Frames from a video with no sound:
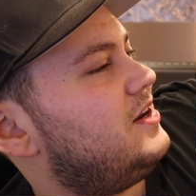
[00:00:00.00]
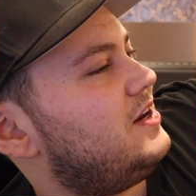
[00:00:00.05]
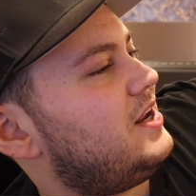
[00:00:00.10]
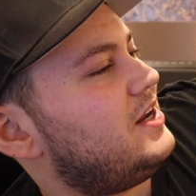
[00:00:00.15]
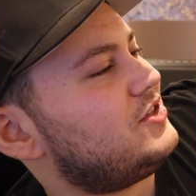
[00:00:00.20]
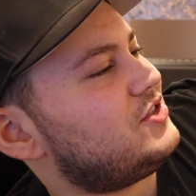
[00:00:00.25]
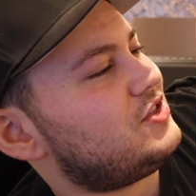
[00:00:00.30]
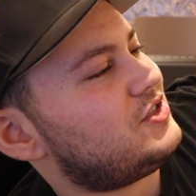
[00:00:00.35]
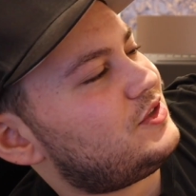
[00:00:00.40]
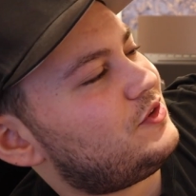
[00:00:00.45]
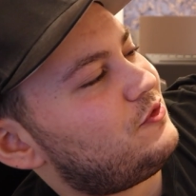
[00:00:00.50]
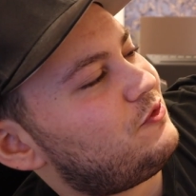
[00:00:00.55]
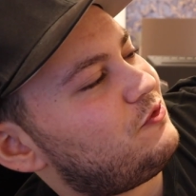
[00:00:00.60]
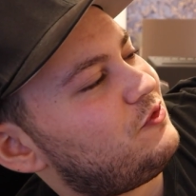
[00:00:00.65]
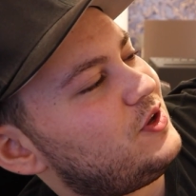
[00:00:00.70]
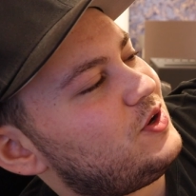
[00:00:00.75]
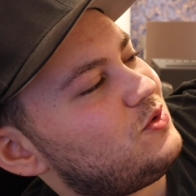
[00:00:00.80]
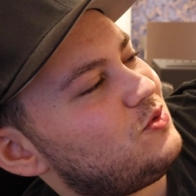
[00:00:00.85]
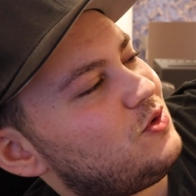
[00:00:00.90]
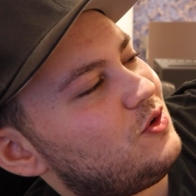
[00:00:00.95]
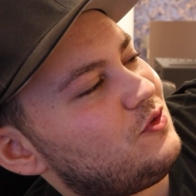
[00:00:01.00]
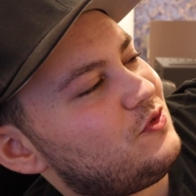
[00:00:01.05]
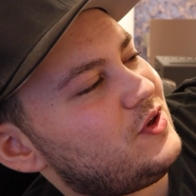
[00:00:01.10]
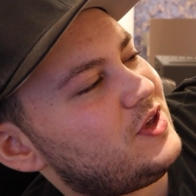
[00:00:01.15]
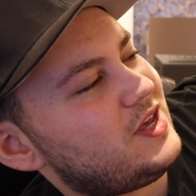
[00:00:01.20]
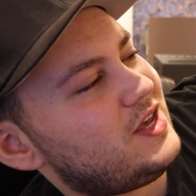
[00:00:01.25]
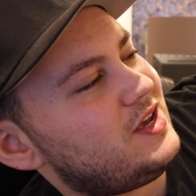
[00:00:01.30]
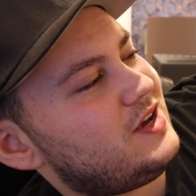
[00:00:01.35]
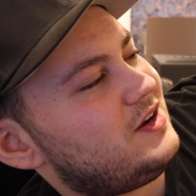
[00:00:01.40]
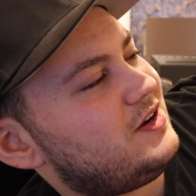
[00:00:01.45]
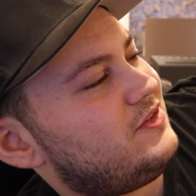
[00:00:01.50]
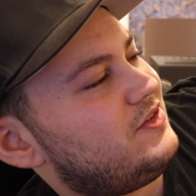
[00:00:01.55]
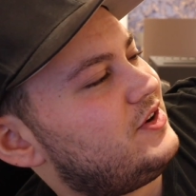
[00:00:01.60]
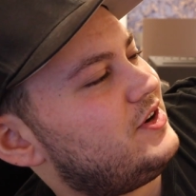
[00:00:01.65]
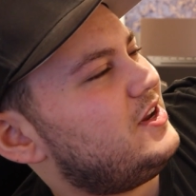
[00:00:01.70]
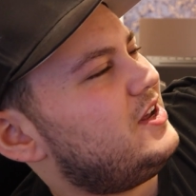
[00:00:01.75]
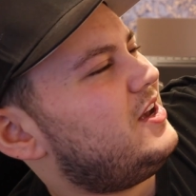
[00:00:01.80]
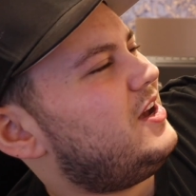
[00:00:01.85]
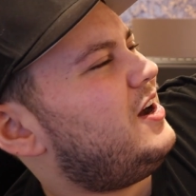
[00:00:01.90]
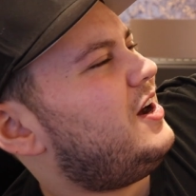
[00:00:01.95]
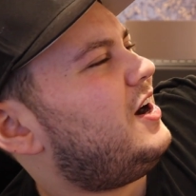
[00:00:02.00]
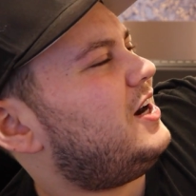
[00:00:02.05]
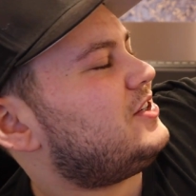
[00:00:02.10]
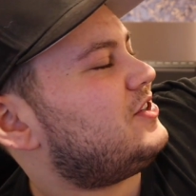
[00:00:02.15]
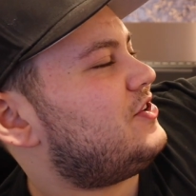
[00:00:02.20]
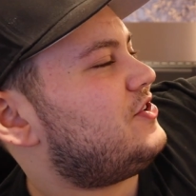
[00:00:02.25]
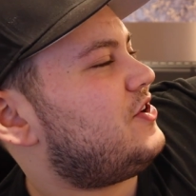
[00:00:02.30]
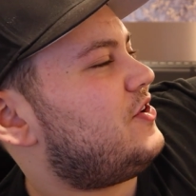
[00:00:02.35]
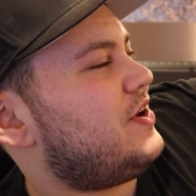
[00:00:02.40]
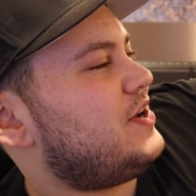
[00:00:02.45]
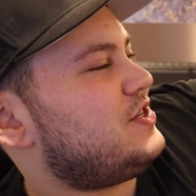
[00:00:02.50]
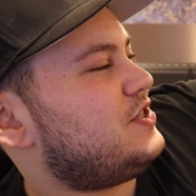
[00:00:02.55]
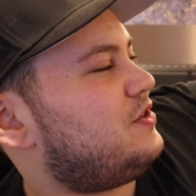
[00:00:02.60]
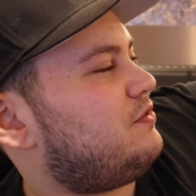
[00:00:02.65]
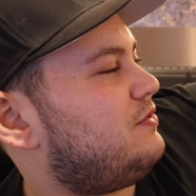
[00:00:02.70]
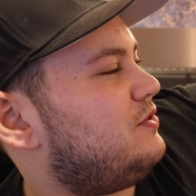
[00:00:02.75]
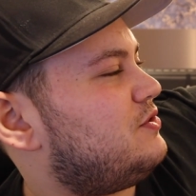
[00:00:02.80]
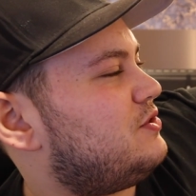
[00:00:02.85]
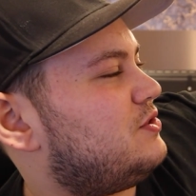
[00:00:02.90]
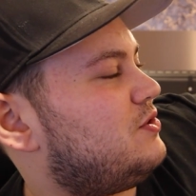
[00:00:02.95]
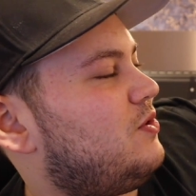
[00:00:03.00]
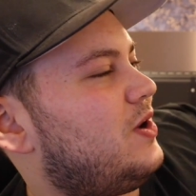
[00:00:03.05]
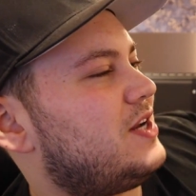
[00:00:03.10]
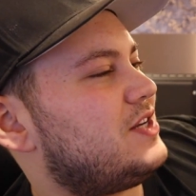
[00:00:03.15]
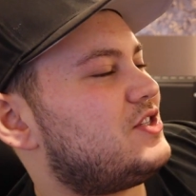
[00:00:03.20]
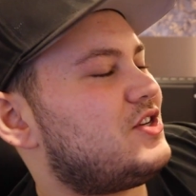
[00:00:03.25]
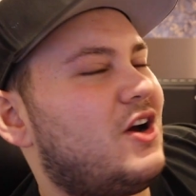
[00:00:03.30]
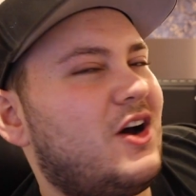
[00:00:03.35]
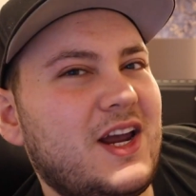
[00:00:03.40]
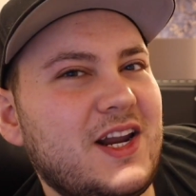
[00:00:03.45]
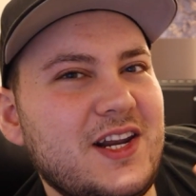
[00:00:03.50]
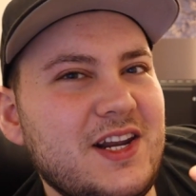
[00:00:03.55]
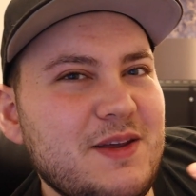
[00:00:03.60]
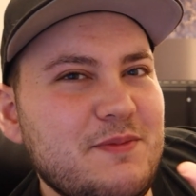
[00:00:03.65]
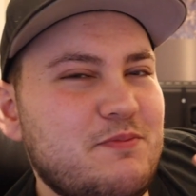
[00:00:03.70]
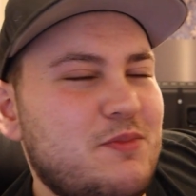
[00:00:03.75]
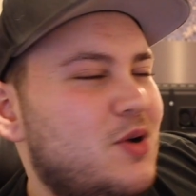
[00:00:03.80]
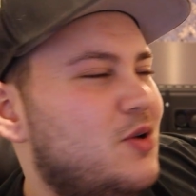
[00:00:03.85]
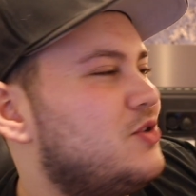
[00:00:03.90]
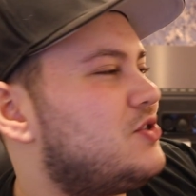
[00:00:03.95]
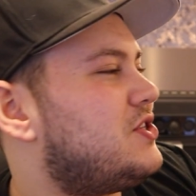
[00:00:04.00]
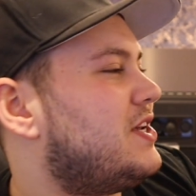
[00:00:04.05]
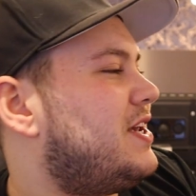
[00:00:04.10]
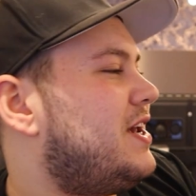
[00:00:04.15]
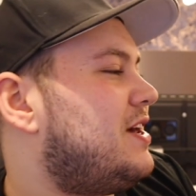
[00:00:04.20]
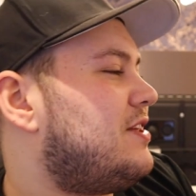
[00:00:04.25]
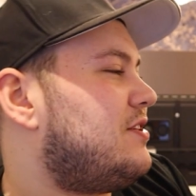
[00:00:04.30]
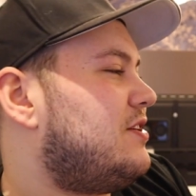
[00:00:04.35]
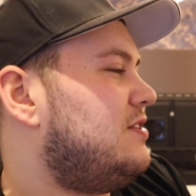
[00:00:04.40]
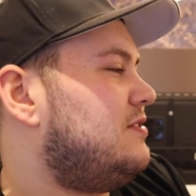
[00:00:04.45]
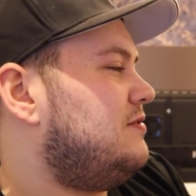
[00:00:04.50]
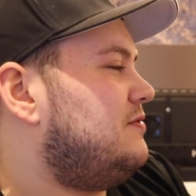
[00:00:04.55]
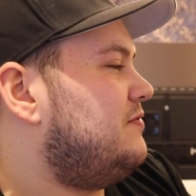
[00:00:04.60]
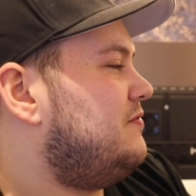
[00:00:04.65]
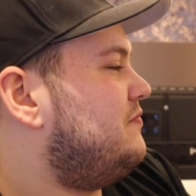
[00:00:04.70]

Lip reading: And just the feel of here, and I don't know, it just feels quite tightly put together.